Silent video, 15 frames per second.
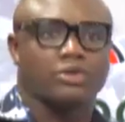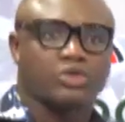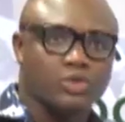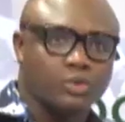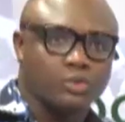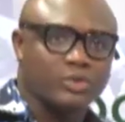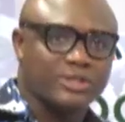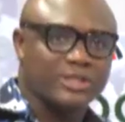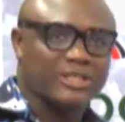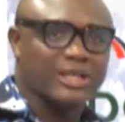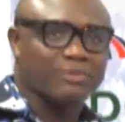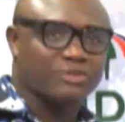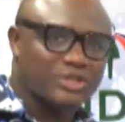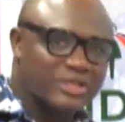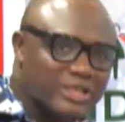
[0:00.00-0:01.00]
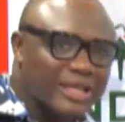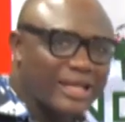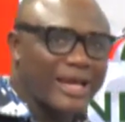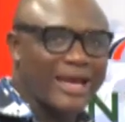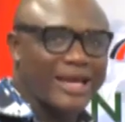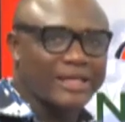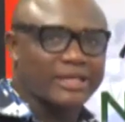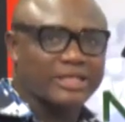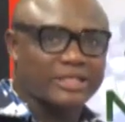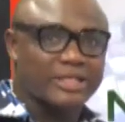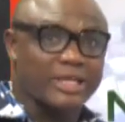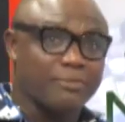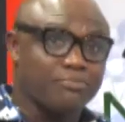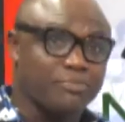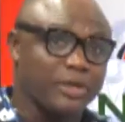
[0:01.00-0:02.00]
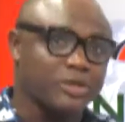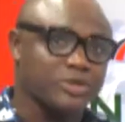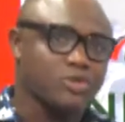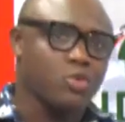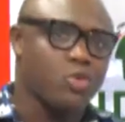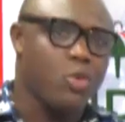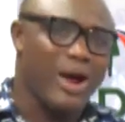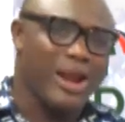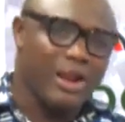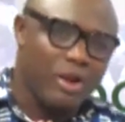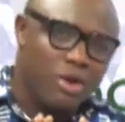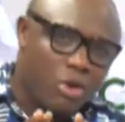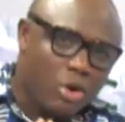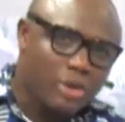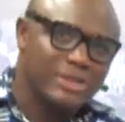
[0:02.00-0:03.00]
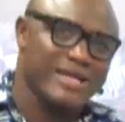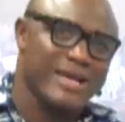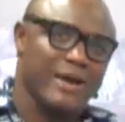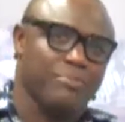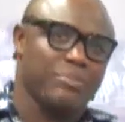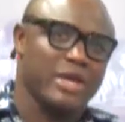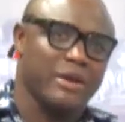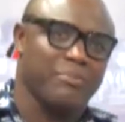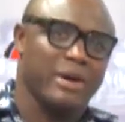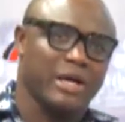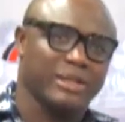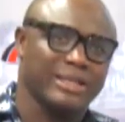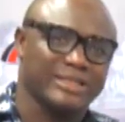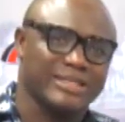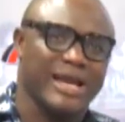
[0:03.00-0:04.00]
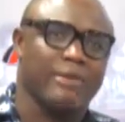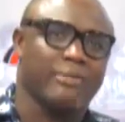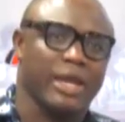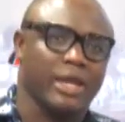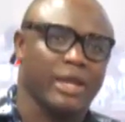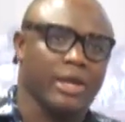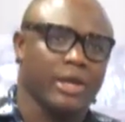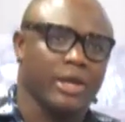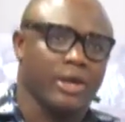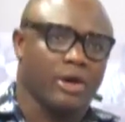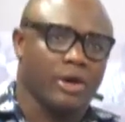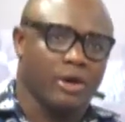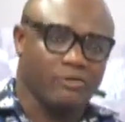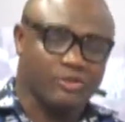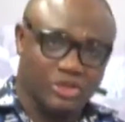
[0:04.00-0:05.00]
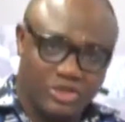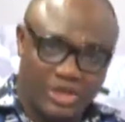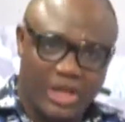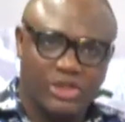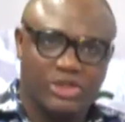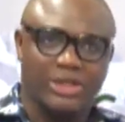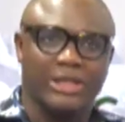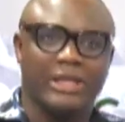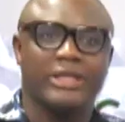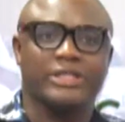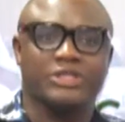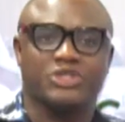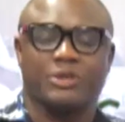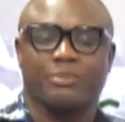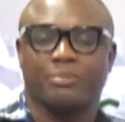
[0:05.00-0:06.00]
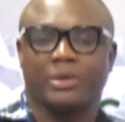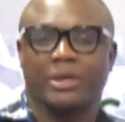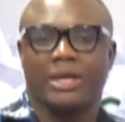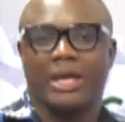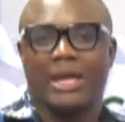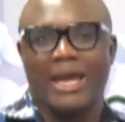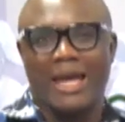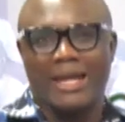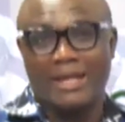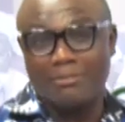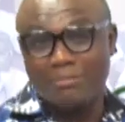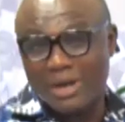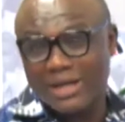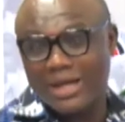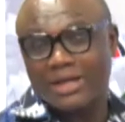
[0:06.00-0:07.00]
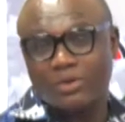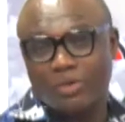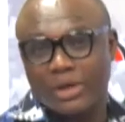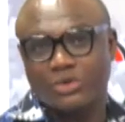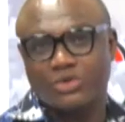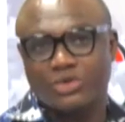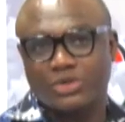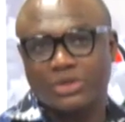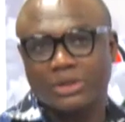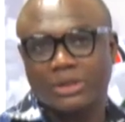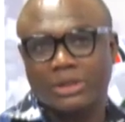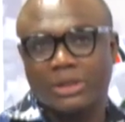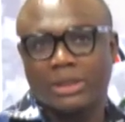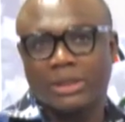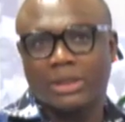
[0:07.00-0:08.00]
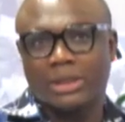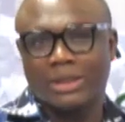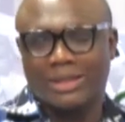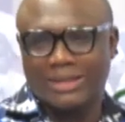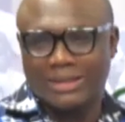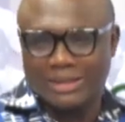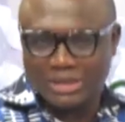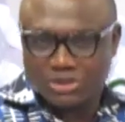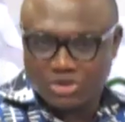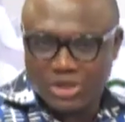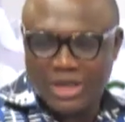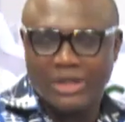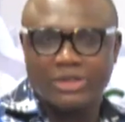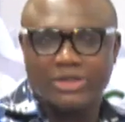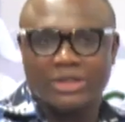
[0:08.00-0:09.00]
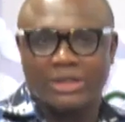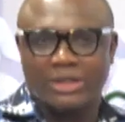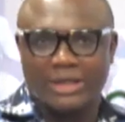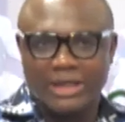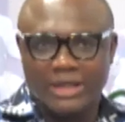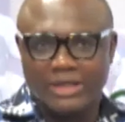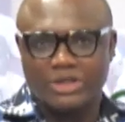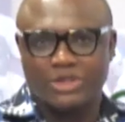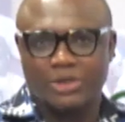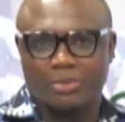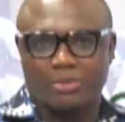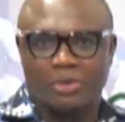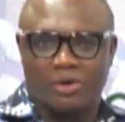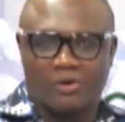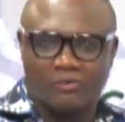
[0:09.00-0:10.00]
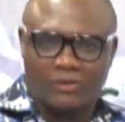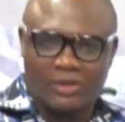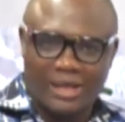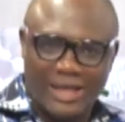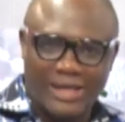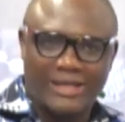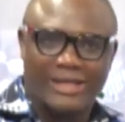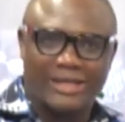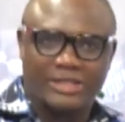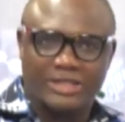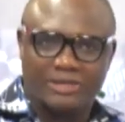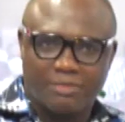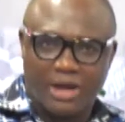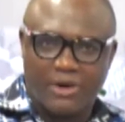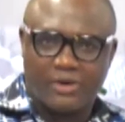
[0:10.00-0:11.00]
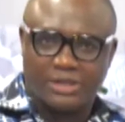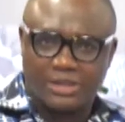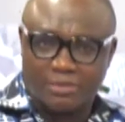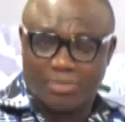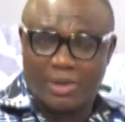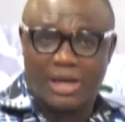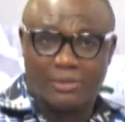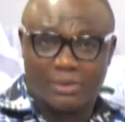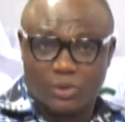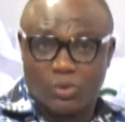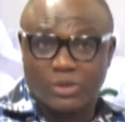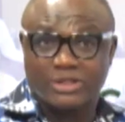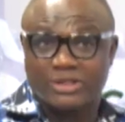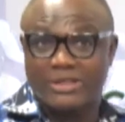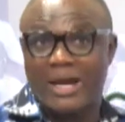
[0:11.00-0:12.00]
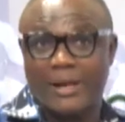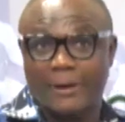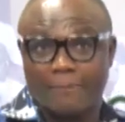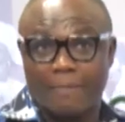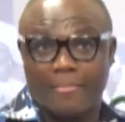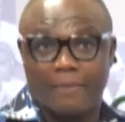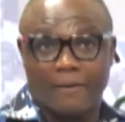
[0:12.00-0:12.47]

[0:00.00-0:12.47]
Two, some senior N D C M Ps who are not happy about the timing of the change in leadership and the manner in which the change in the leadership of the N D C minority in parliament was done.